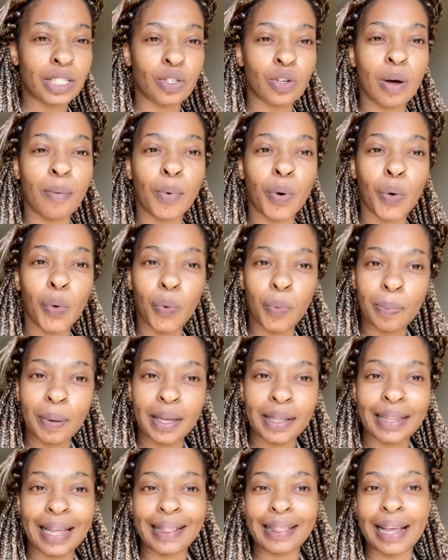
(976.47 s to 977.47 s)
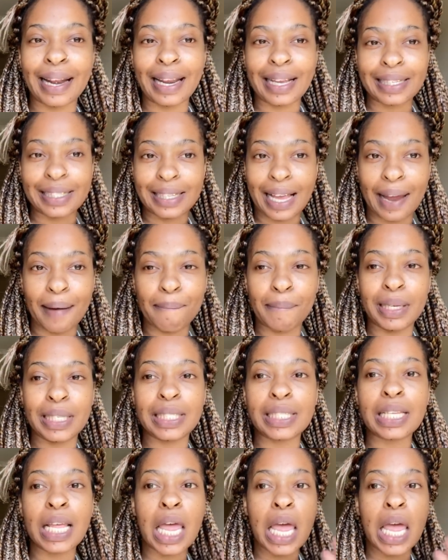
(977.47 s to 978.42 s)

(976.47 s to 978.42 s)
So I'm hoping that that excitement